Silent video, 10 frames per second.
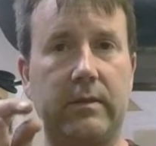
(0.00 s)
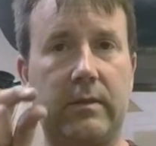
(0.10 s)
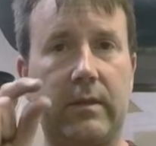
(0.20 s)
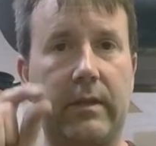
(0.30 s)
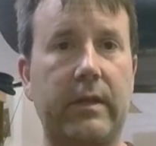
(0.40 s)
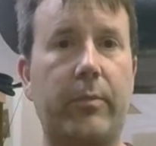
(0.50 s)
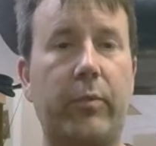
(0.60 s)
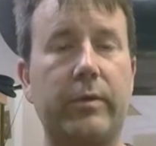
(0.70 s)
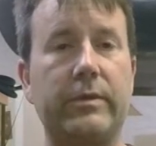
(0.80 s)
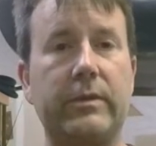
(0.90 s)
lip
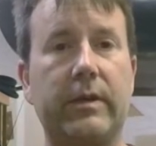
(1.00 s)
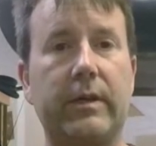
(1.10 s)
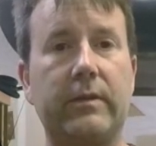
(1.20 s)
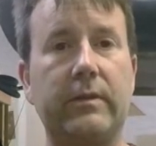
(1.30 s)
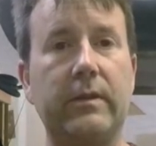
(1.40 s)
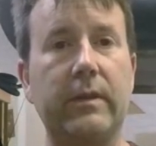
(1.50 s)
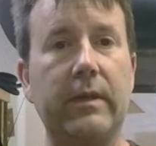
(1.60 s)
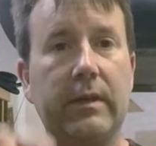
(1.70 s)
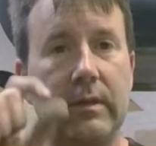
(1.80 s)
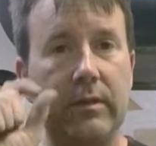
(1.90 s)
was
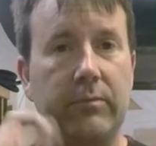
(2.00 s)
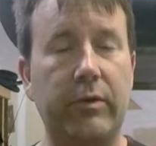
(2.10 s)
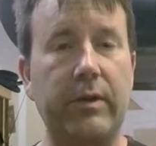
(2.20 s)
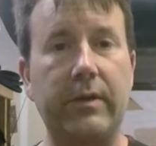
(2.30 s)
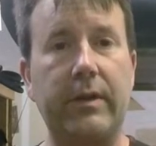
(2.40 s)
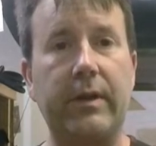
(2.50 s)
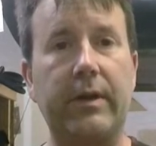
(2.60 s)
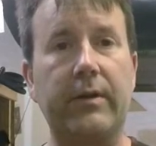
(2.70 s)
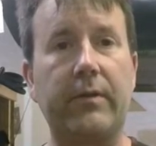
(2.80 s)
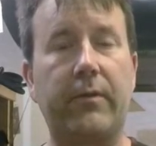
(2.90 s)
put in there